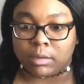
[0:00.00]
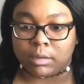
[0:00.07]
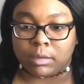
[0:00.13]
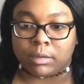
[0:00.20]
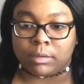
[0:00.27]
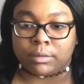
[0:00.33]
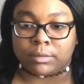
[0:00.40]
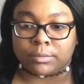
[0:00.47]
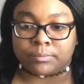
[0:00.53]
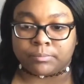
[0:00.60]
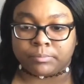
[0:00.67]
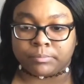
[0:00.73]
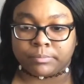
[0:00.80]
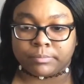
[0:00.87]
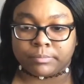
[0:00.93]
Um,
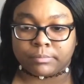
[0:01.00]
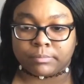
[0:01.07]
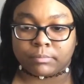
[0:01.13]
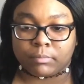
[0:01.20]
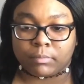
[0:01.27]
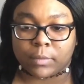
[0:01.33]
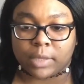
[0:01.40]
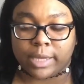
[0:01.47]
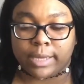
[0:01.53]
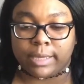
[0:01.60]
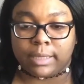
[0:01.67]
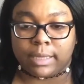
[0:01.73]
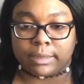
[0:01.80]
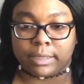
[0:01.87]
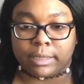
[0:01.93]

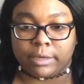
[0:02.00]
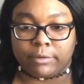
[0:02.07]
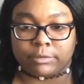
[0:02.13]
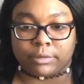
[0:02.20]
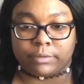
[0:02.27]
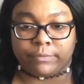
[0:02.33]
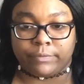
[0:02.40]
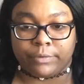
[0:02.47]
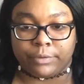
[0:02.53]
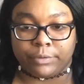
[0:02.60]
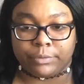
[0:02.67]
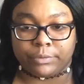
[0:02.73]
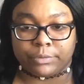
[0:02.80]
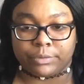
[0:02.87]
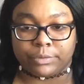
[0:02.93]
and I think I was
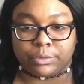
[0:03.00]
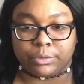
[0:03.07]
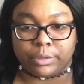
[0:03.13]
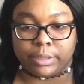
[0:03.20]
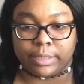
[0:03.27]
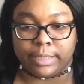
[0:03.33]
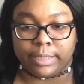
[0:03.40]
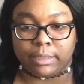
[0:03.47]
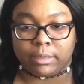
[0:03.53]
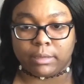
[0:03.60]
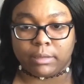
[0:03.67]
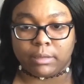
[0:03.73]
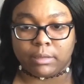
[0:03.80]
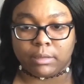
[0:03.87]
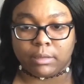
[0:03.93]
confused or like
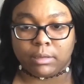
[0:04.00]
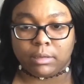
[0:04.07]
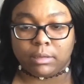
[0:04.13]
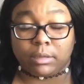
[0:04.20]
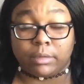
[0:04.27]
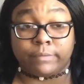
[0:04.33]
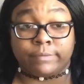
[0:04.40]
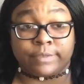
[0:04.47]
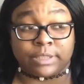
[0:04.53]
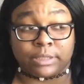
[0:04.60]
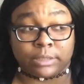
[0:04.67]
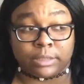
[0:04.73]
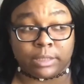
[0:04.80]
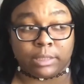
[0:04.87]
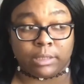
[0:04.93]

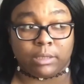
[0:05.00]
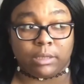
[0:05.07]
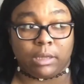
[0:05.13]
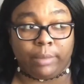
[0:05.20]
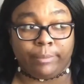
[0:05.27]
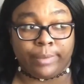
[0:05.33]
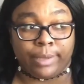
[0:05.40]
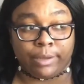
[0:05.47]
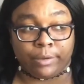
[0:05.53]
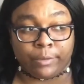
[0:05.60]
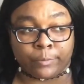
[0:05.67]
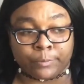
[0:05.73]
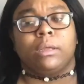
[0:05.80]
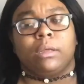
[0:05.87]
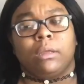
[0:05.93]
conflicted
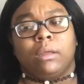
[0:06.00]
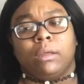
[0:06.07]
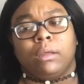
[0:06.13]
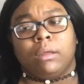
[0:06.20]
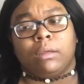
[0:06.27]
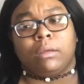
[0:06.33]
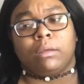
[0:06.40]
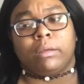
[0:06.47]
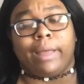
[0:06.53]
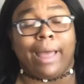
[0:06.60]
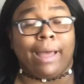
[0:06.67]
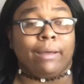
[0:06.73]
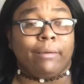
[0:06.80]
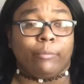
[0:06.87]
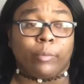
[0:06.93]
about
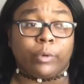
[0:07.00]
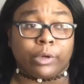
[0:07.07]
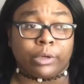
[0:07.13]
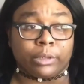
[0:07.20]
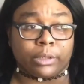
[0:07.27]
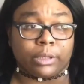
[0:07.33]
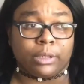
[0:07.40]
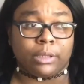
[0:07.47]
at work.